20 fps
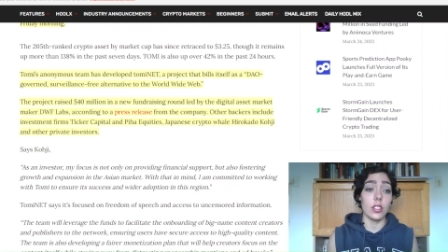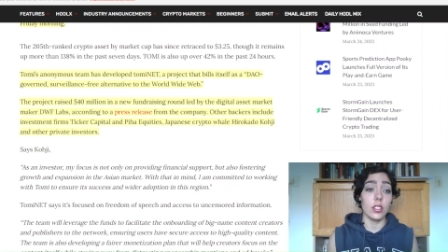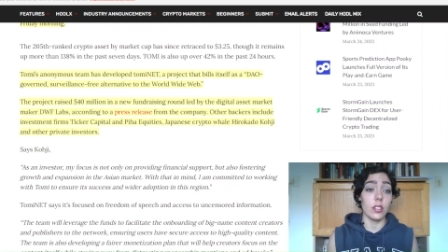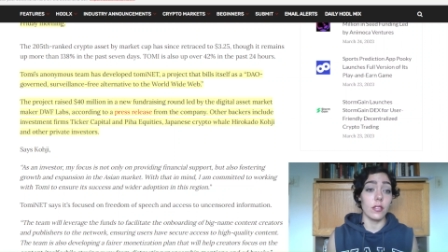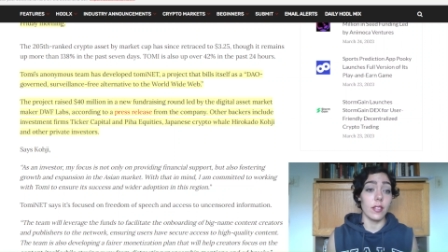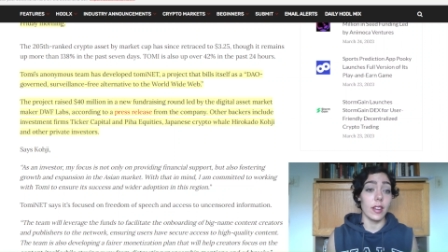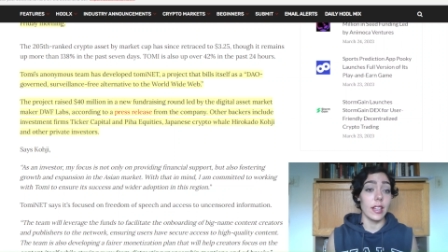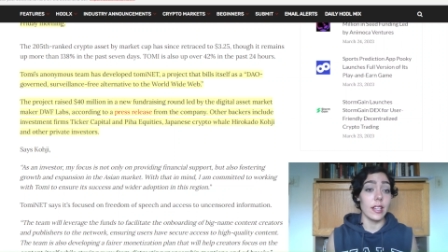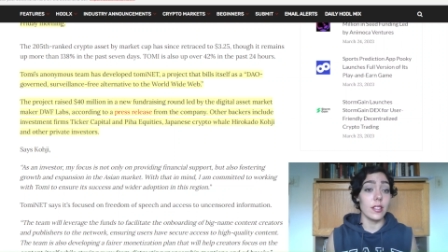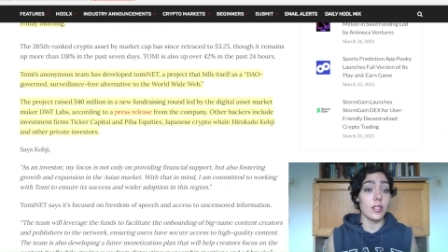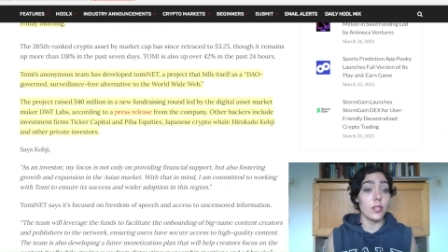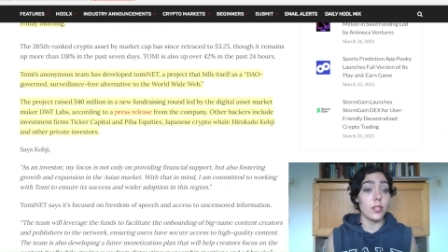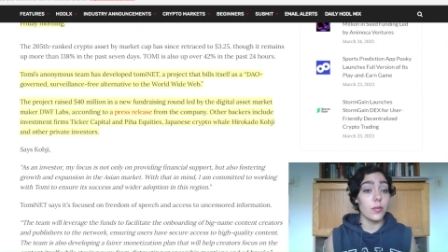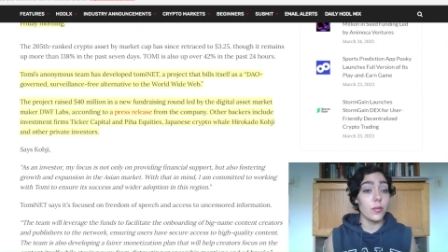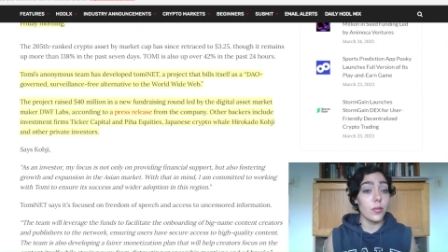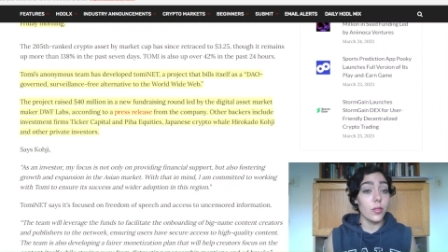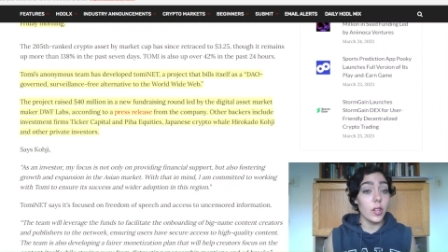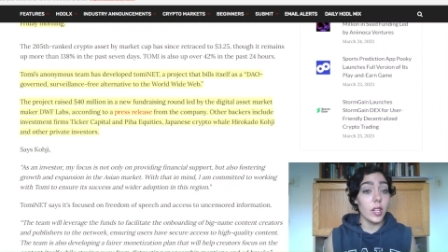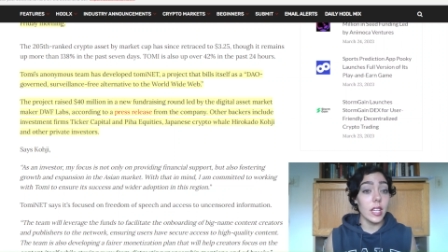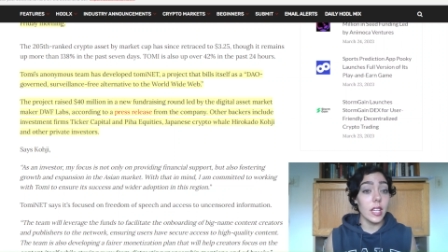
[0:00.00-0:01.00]

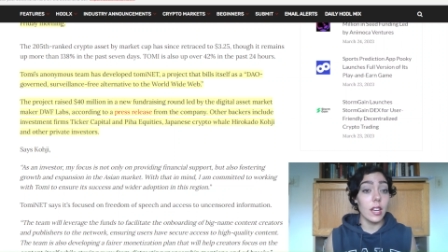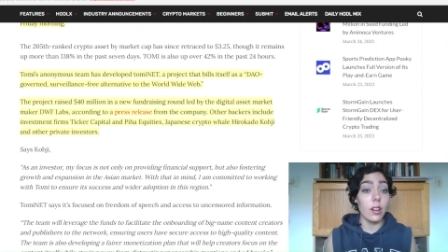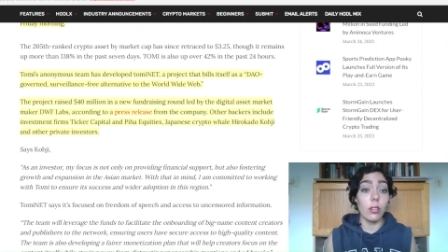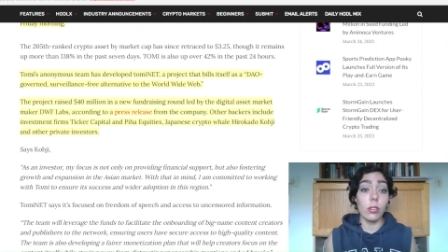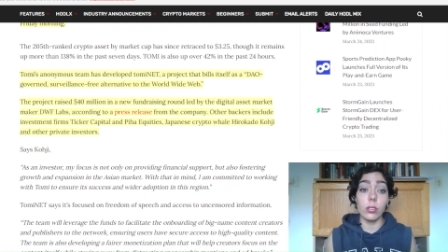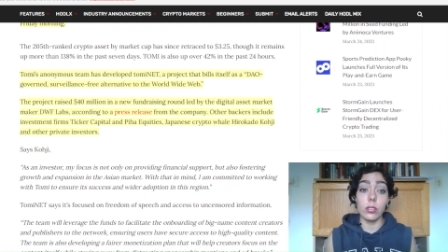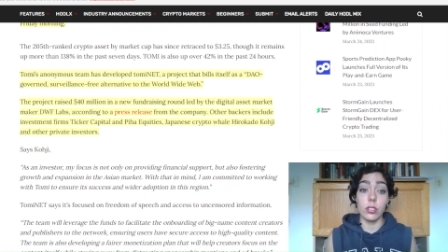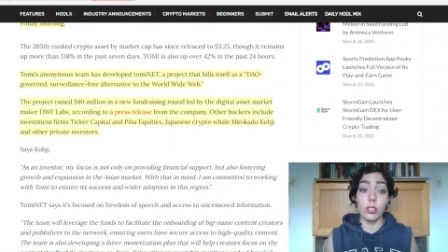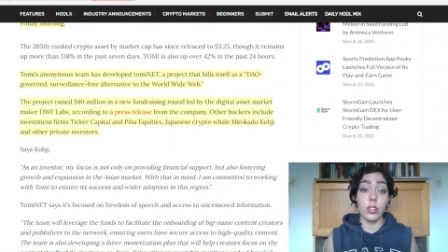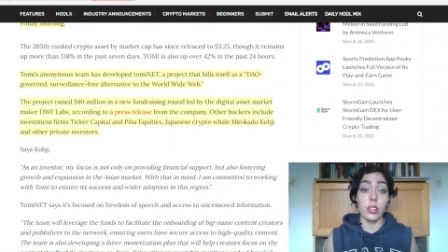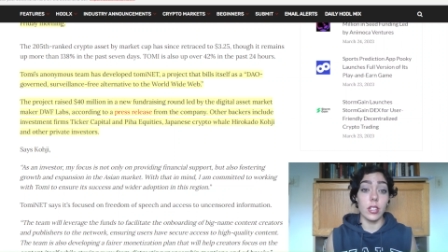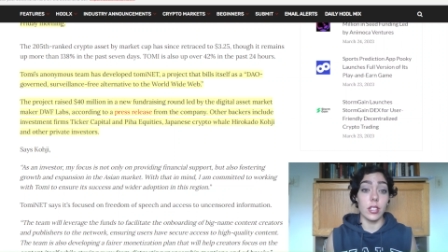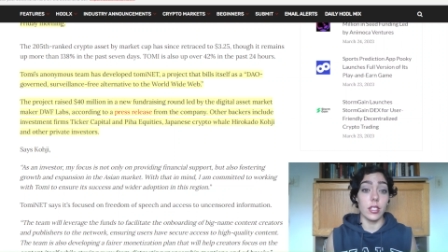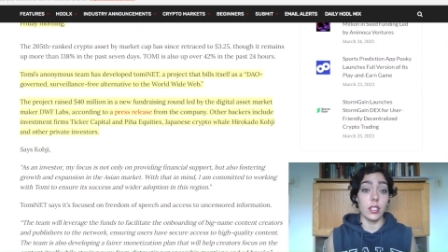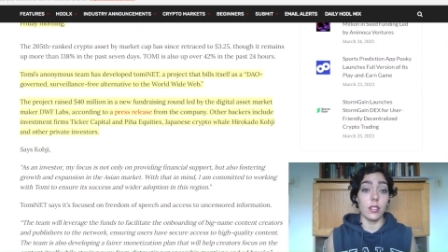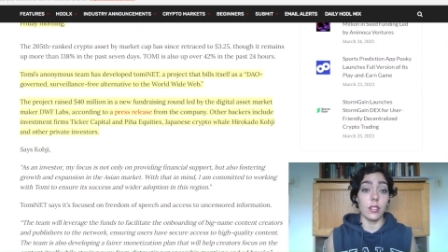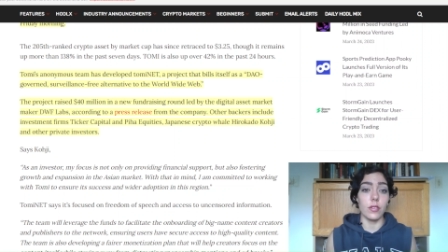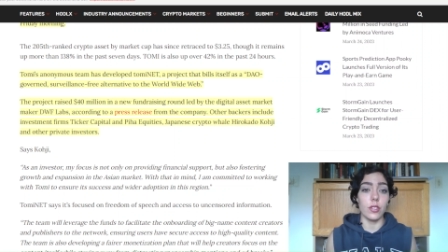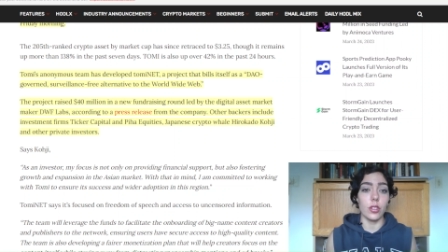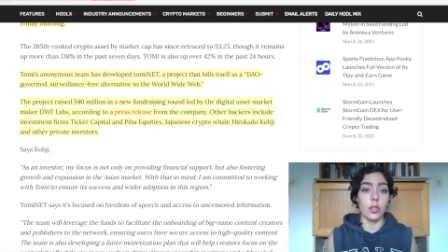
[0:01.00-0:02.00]
surveillance-free
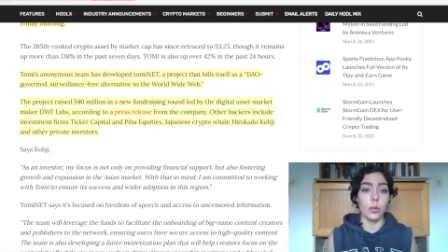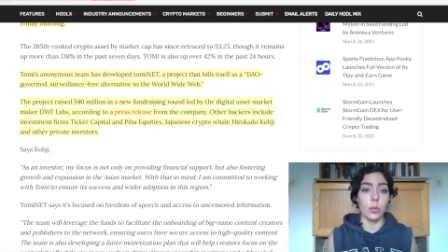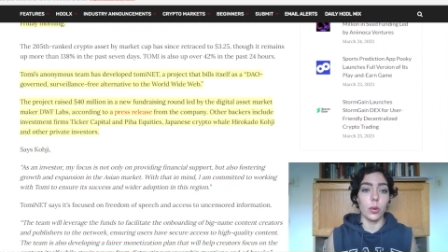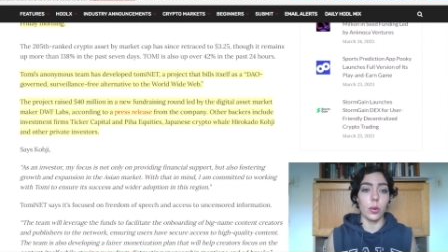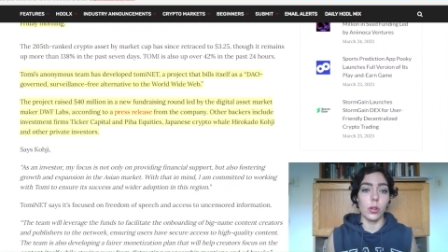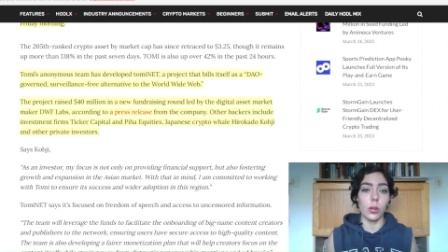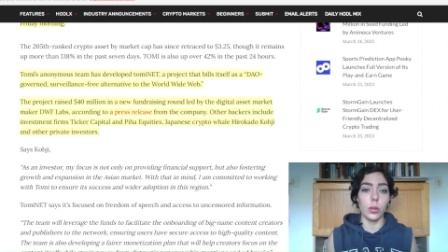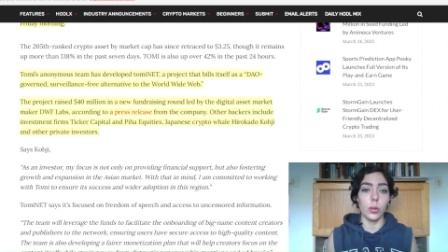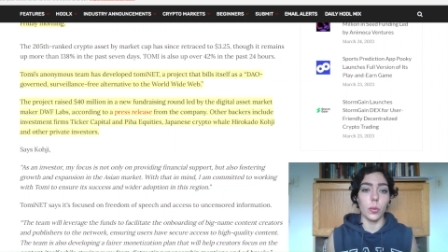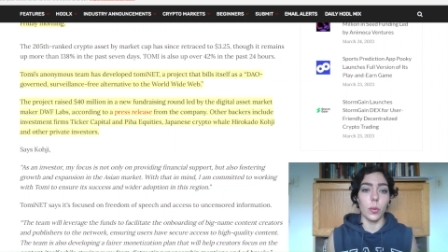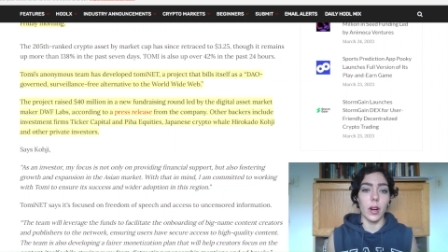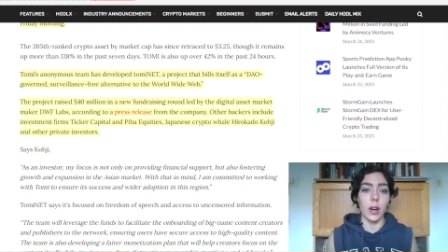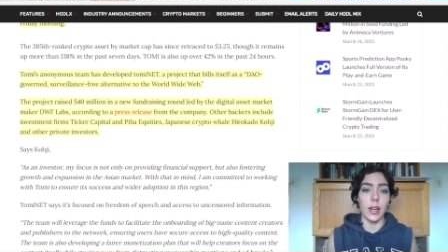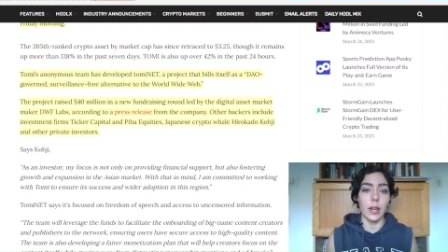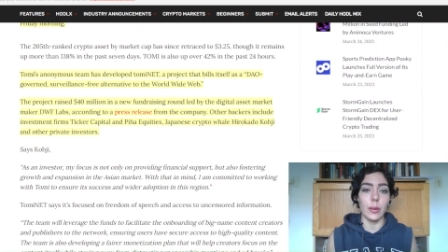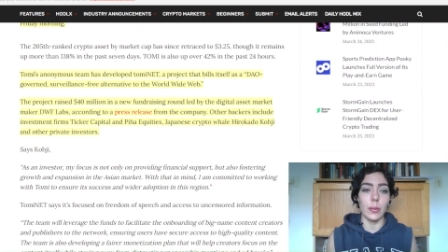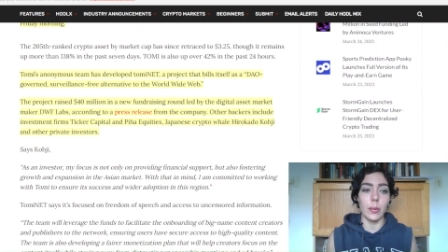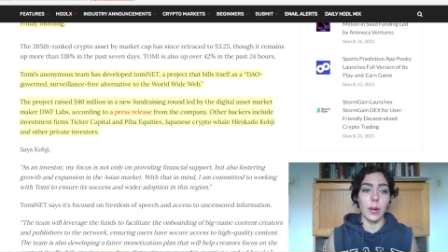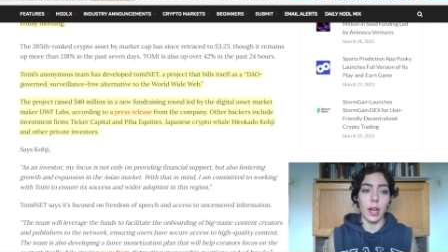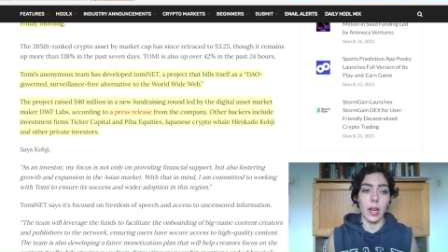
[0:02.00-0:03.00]
alternative to the World
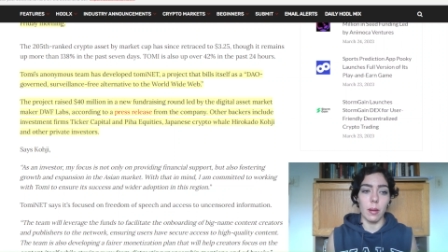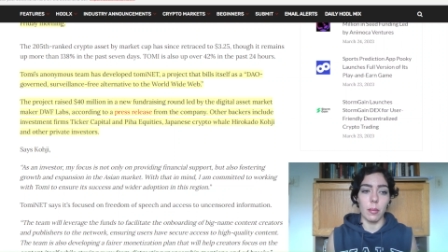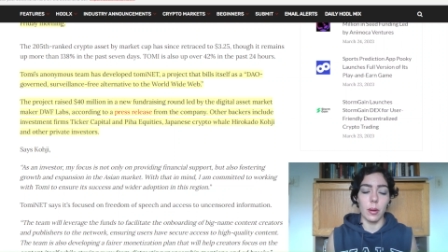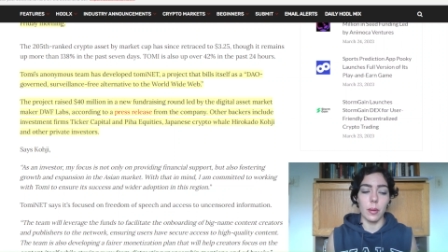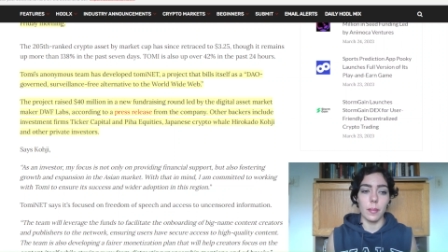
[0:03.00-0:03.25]
Wide Web.